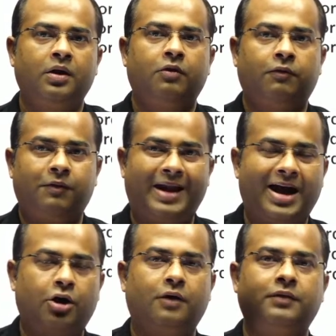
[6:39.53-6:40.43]

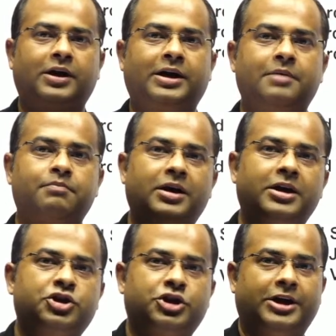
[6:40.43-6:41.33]
flag of the temple
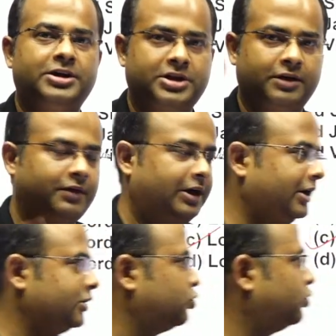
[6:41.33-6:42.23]
is changed every
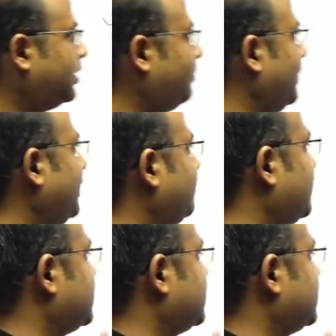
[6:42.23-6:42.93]
day. So the main